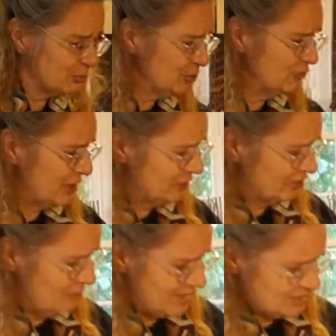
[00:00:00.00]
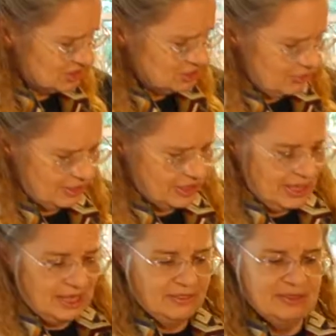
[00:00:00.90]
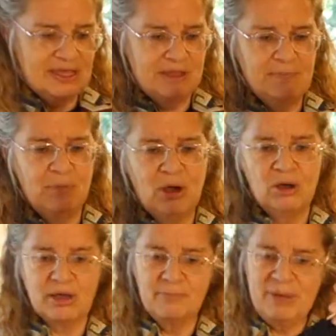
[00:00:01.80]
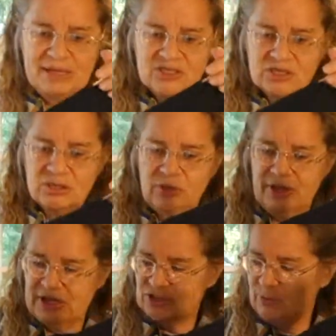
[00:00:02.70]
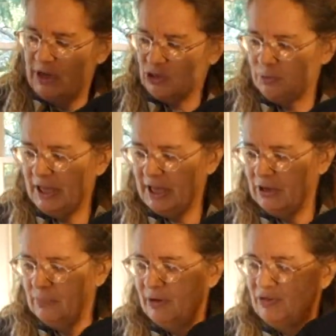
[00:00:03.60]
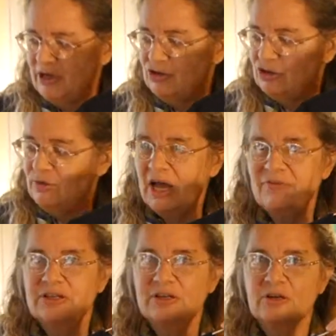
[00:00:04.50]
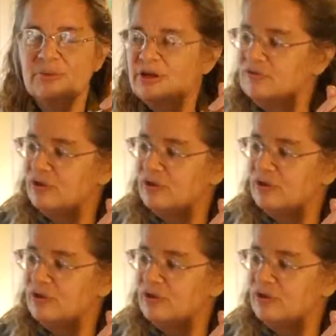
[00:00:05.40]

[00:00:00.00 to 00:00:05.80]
move on to the men's clothing, the Hmong men's clothing is much plainer, but they do have a little bit of